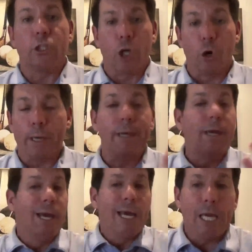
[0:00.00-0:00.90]
willing to show
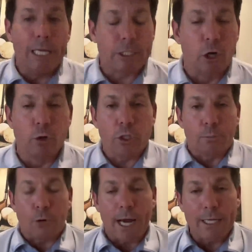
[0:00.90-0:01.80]
me. It's no
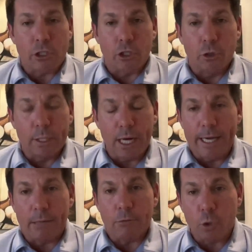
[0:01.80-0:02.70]
surprise to you and
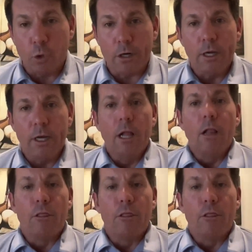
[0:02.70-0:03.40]
I, I'm sure,